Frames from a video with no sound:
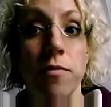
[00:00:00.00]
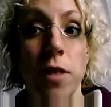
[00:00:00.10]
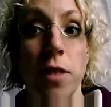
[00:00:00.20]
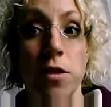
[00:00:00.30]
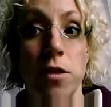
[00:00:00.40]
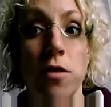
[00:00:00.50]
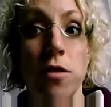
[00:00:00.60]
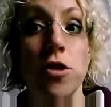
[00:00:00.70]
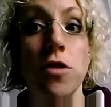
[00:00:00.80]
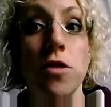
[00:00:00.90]
because those
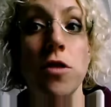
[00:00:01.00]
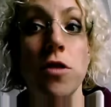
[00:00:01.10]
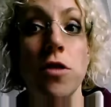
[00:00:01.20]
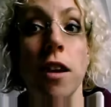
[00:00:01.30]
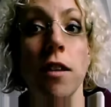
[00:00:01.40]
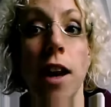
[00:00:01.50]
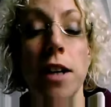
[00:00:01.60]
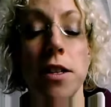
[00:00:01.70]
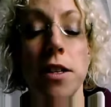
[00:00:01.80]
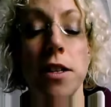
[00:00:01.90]
two together
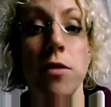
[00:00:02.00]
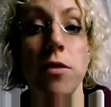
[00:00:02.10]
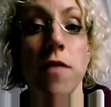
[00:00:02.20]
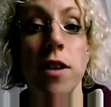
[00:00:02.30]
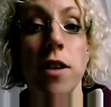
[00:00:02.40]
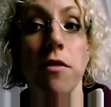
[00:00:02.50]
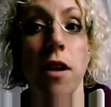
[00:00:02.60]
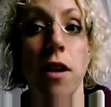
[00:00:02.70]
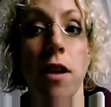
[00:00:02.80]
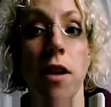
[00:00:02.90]
add up to around 8
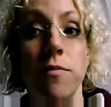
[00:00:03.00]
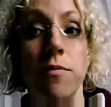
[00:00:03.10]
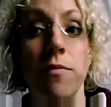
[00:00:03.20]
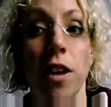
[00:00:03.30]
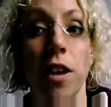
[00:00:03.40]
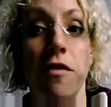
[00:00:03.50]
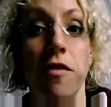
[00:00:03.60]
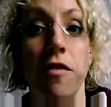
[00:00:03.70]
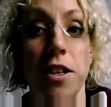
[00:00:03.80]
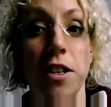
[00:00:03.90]
grams of
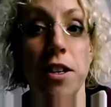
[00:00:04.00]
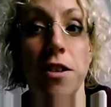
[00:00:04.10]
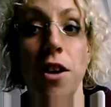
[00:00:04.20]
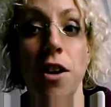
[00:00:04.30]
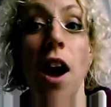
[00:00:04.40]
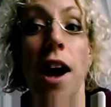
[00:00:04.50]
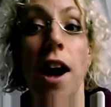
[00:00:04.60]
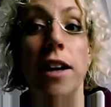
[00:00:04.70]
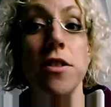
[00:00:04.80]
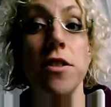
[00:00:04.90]
fat.
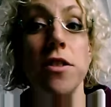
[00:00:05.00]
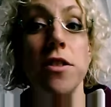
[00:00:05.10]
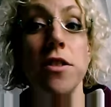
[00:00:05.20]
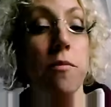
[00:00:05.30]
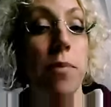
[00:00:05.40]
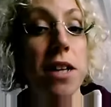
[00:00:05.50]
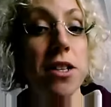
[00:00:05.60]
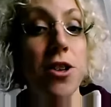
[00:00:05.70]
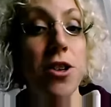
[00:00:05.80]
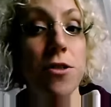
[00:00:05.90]
And the even better
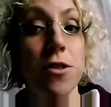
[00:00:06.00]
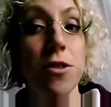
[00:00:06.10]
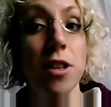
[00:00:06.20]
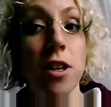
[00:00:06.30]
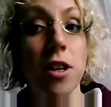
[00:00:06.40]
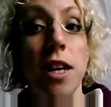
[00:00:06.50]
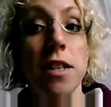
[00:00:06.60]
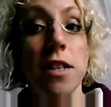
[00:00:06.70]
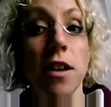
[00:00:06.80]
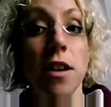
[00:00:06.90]
news is
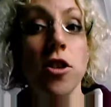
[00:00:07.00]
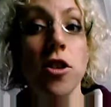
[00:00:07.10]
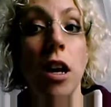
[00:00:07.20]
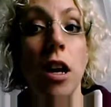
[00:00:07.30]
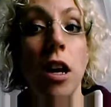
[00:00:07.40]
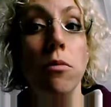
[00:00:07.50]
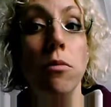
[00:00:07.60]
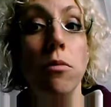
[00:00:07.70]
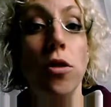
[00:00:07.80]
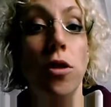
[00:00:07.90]
there's actually a lot
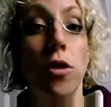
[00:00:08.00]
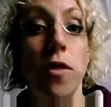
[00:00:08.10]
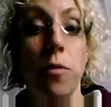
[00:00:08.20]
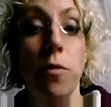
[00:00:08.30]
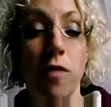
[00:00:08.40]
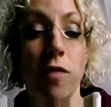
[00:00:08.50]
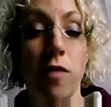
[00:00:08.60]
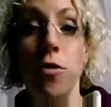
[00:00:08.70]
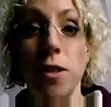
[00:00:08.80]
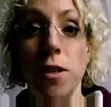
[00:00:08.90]
more in the way of
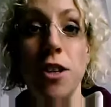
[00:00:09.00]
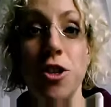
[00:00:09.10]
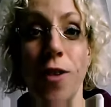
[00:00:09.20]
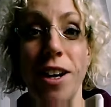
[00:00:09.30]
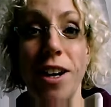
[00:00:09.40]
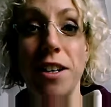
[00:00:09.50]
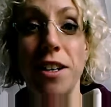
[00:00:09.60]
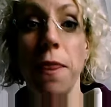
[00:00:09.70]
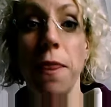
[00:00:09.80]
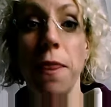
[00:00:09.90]
monounsaturated
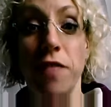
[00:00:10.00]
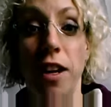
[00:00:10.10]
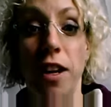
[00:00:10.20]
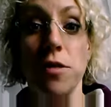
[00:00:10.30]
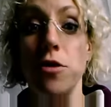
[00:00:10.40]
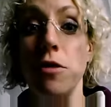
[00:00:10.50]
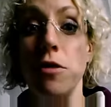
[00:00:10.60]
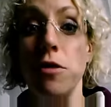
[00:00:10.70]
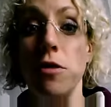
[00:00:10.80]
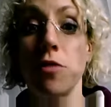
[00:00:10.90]
fats, which are
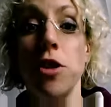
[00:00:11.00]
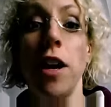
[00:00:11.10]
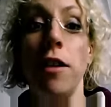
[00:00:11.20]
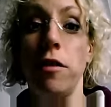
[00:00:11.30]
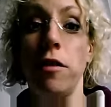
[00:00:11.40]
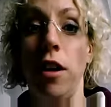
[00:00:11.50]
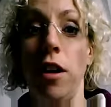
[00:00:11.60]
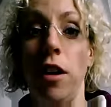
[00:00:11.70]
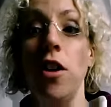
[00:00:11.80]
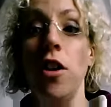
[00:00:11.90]
much, much healthier
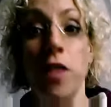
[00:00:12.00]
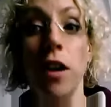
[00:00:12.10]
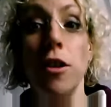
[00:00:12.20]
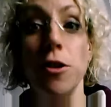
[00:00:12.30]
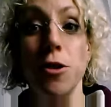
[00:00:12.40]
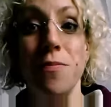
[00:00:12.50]
for your heart.